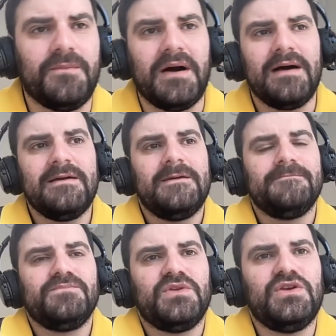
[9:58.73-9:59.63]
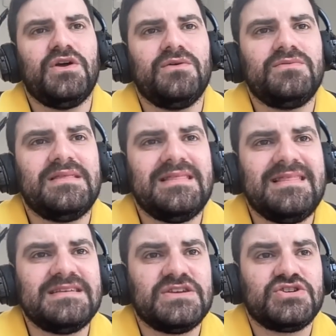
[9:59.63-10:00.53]
But you know,
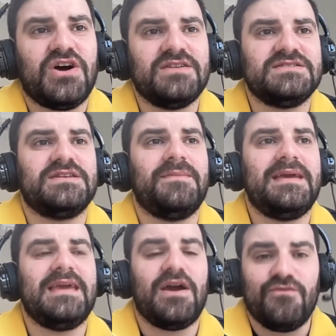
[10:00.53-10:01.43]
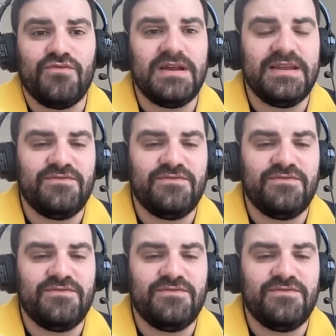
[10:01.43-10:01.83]
there's a chance to make it a really,